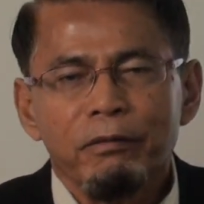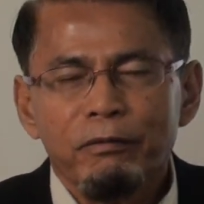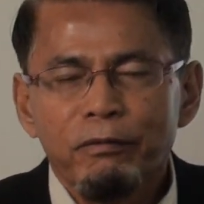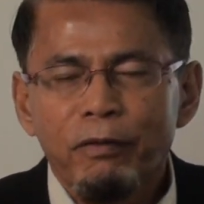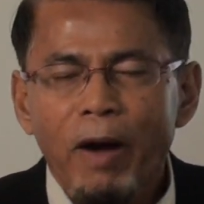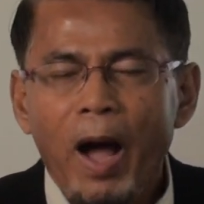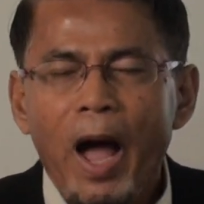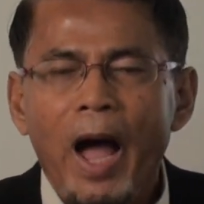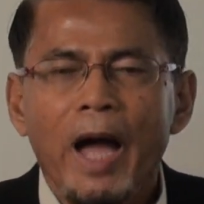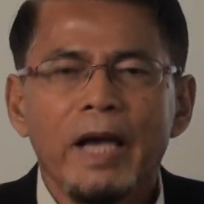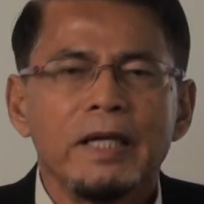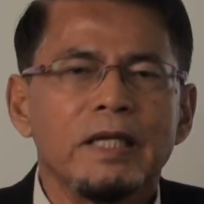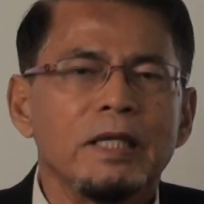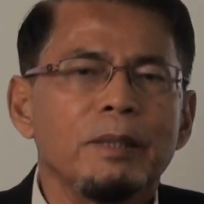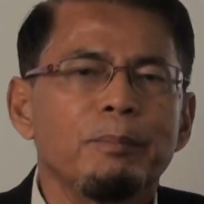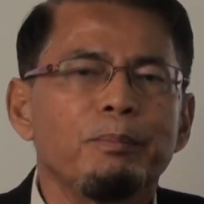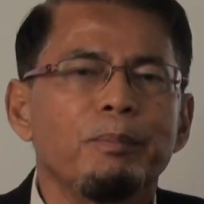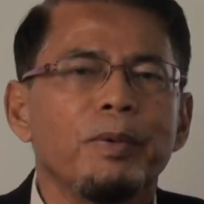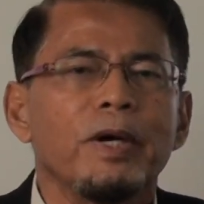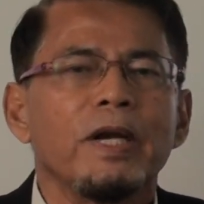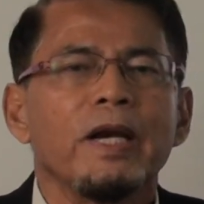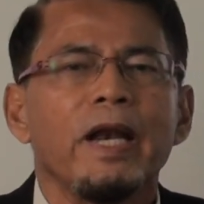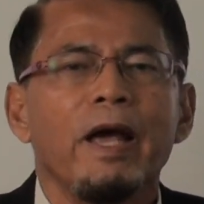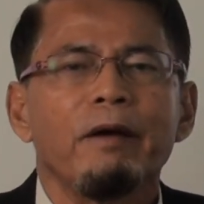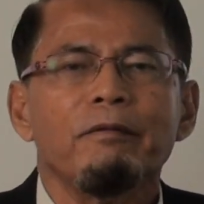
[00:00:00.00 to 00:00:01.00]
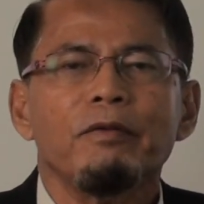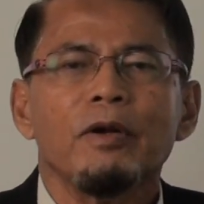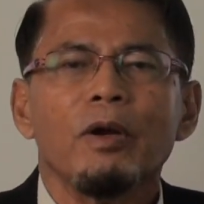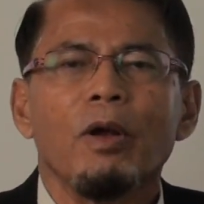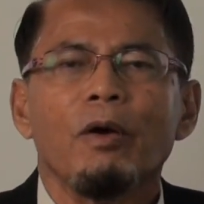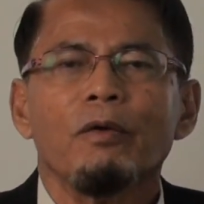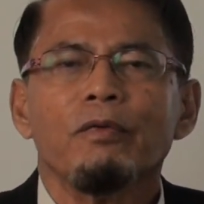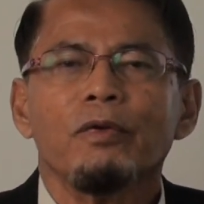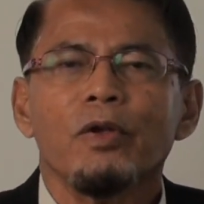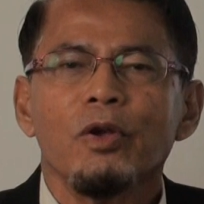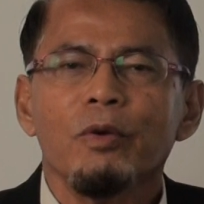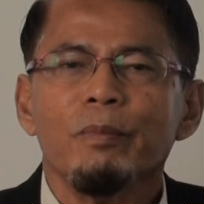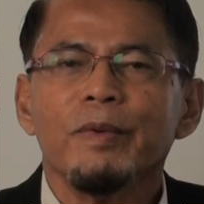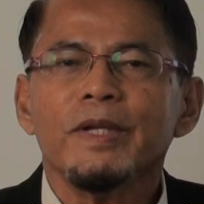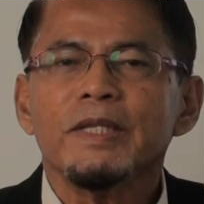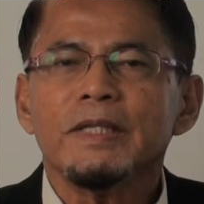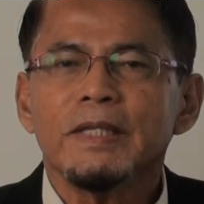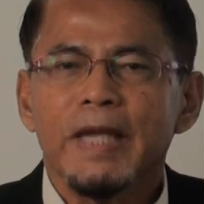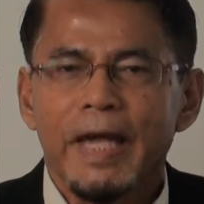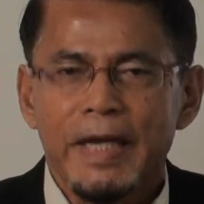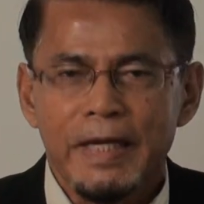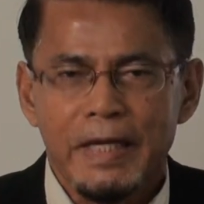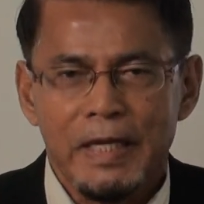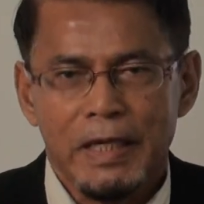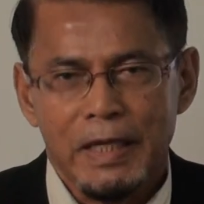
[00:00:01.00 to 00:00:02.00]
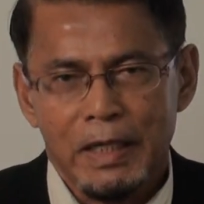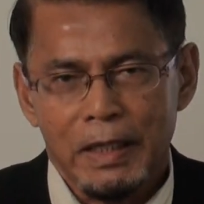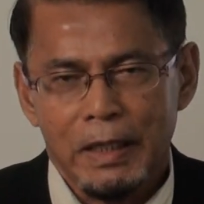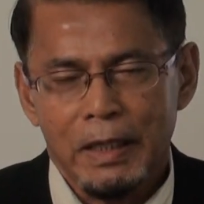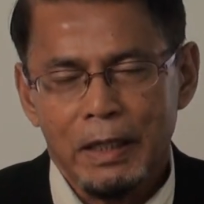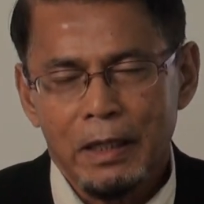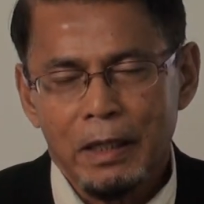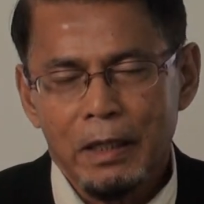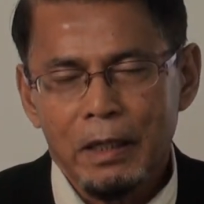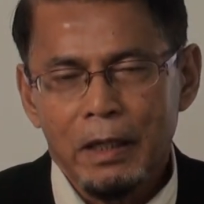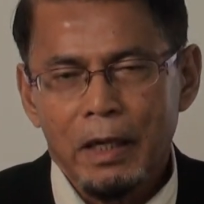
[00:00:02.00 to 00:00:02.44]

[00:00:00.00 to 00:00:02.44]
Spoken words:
far deeper level of human psyche.